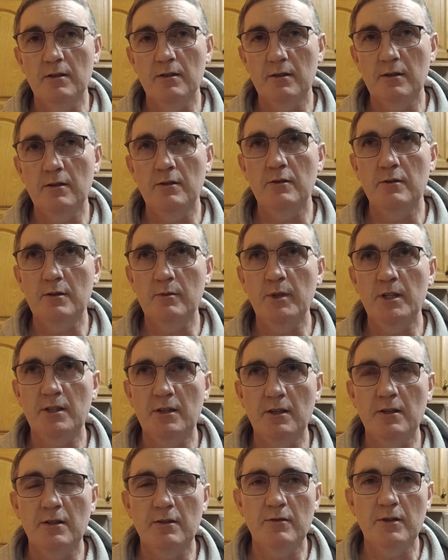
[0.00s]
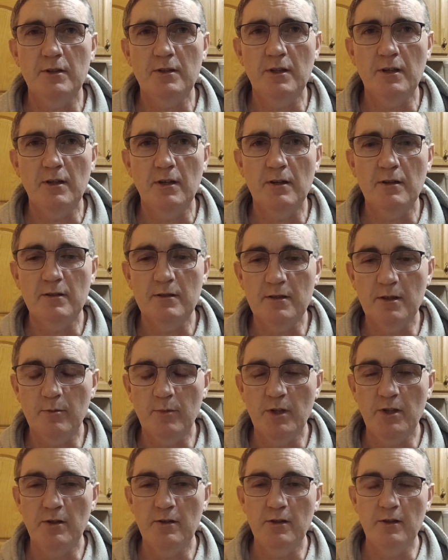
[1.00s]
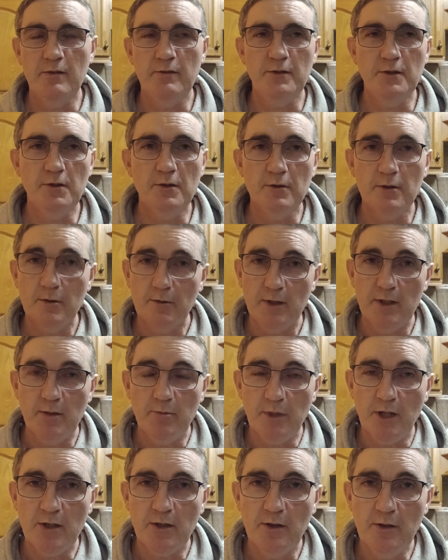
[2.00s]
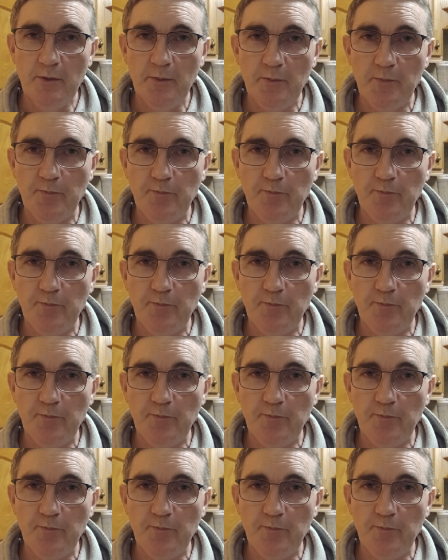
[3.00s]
they are similar if you don't know any better.